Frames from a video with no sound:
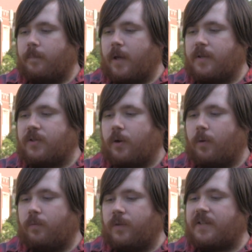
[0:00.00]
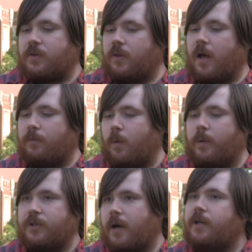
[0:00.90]
And so that's a lot of what
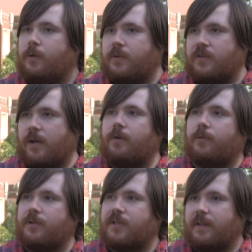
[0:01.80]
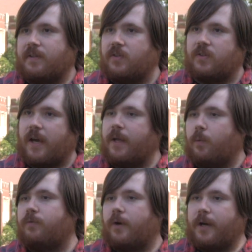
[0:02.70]
we try to do at the Center for a Stateless Society.
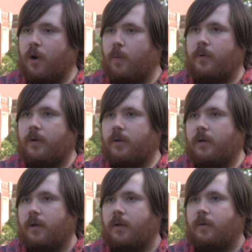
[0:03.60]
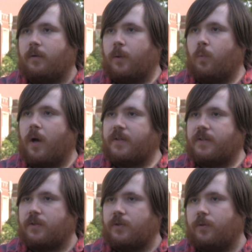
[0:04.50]
We're very open in
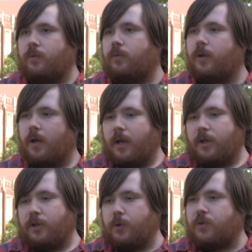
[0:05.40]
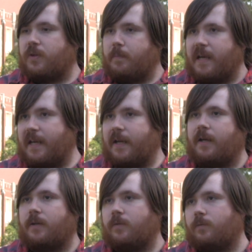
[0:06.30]
wanting to use the
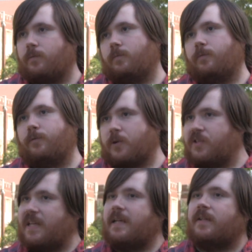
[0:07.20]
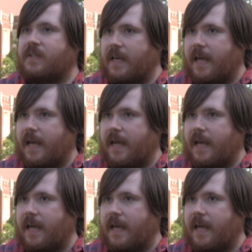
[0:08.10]
media for stateless